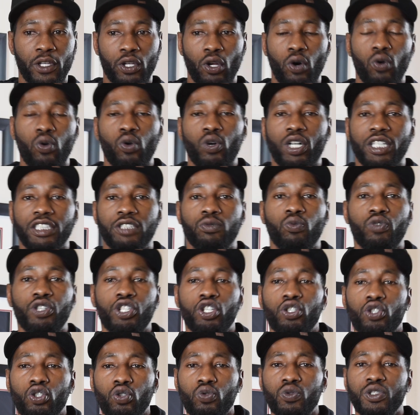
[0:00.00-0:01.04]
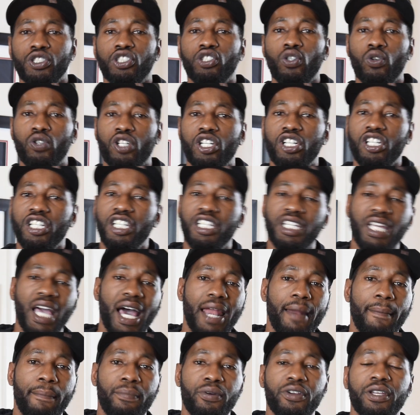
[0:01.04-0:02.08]
Because when you're doing so good and you got
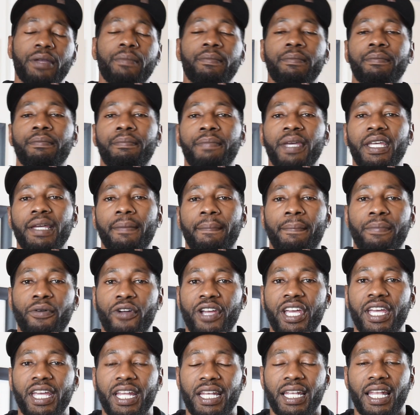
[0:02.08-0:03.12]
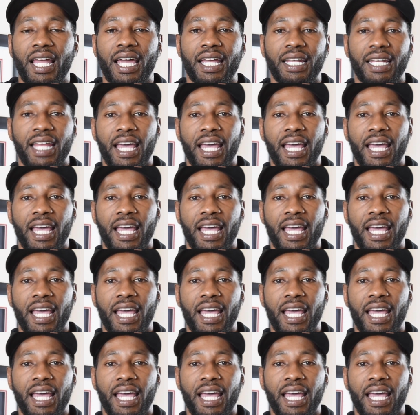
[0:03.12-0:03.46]
a big brand like